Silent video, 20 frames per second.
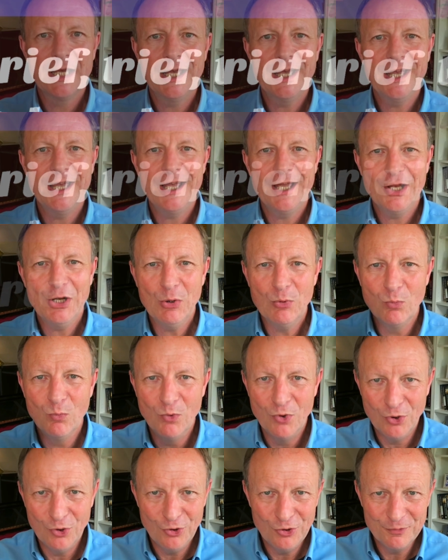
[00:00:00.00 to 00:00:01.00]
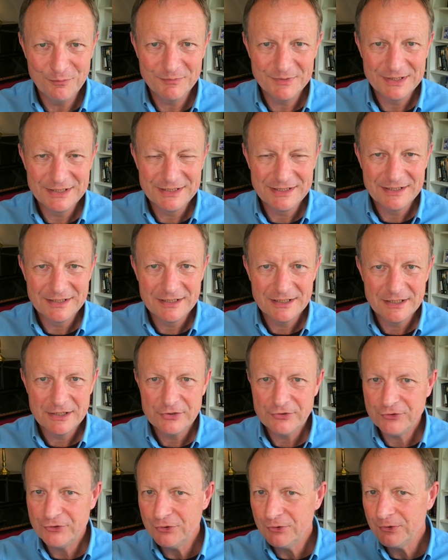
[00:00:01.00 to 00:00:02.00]
and warm.
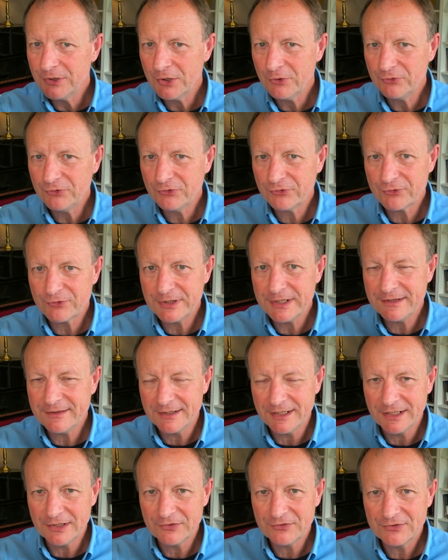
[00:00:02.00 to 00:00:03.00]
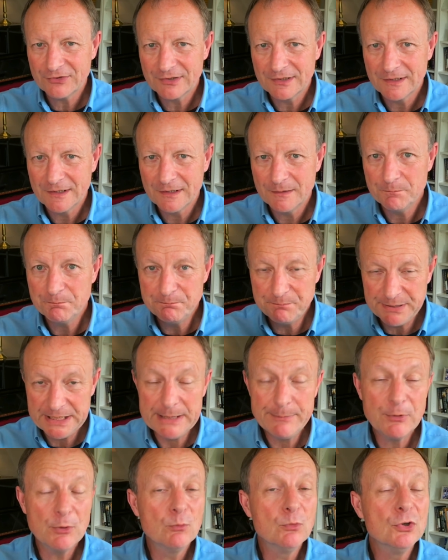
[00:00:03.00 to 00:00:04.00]
Do those three things.
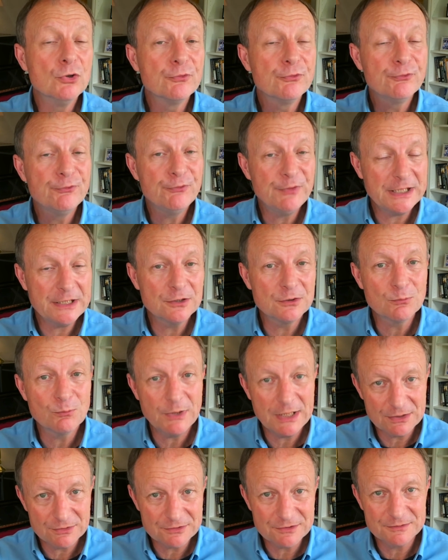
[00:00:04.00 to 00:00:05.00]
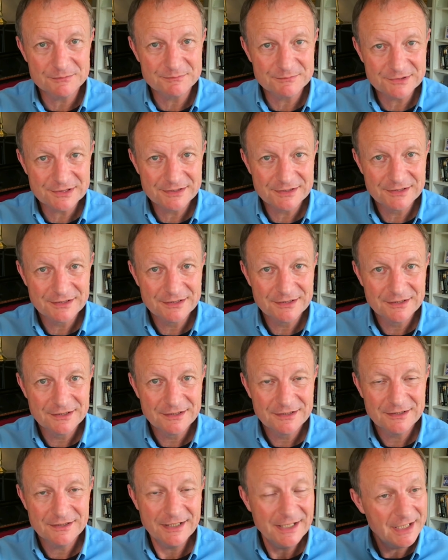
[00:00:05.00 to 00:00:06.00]
People will feel welcomed,
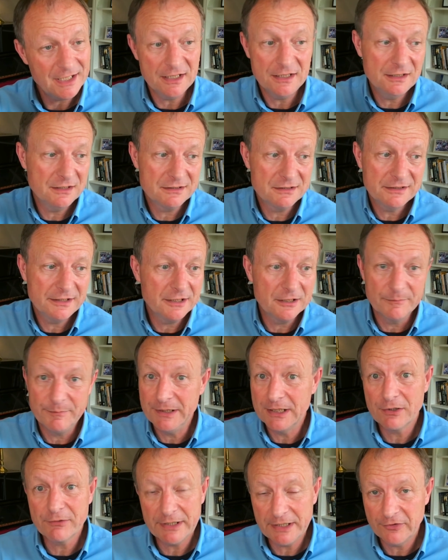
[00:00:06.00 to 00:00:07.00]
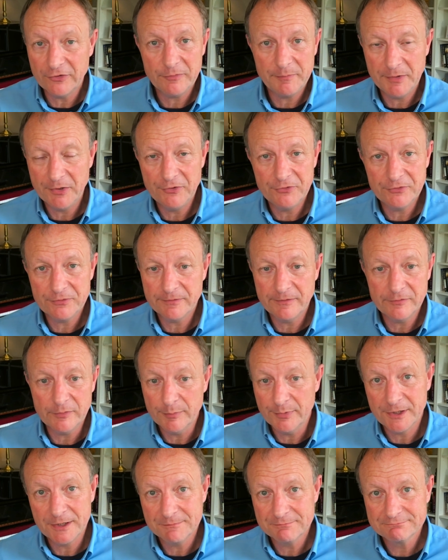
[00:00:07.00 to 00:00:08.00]
and it'll be a great experience for
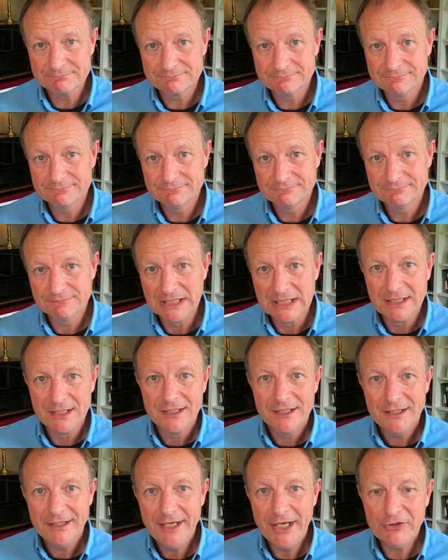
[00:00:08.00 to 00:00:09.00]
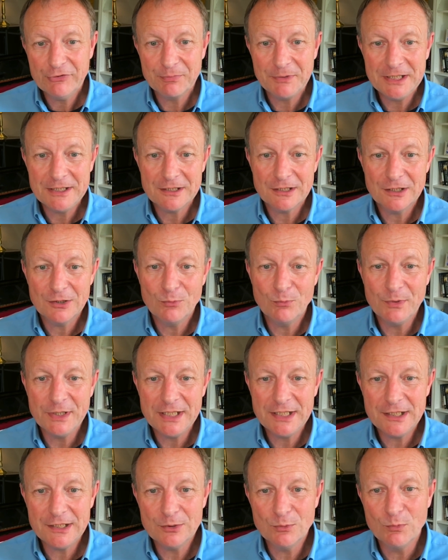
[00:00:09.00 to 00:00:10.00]
everybody. Next week,
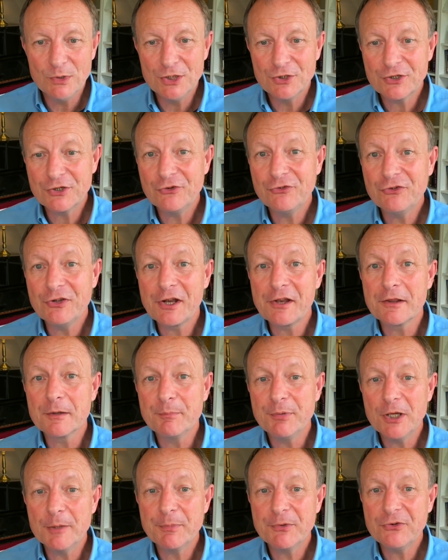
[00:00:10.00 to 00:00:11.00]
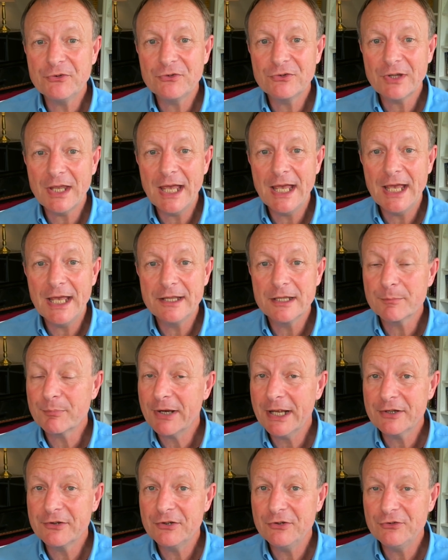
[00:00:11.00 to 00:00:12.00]
we will consider the purpose and the
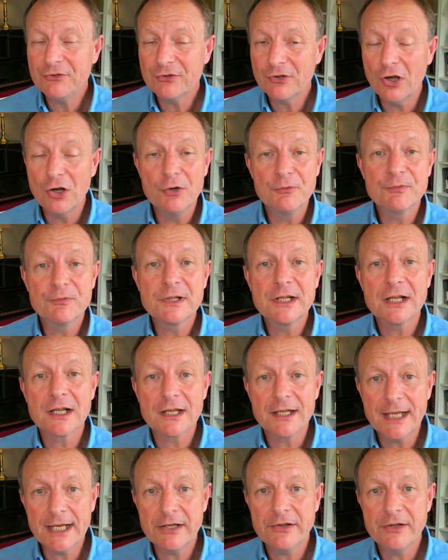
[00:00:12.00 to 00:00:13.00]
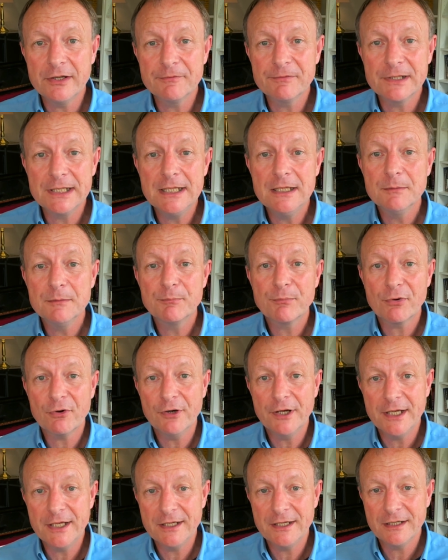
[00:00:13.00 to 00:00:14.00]
practice of collectively
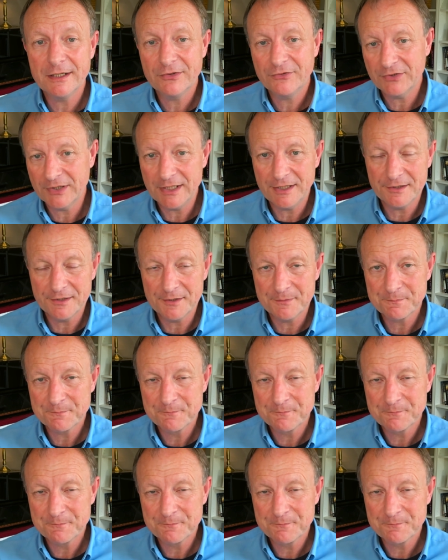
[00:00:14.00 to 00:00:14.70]
praying together.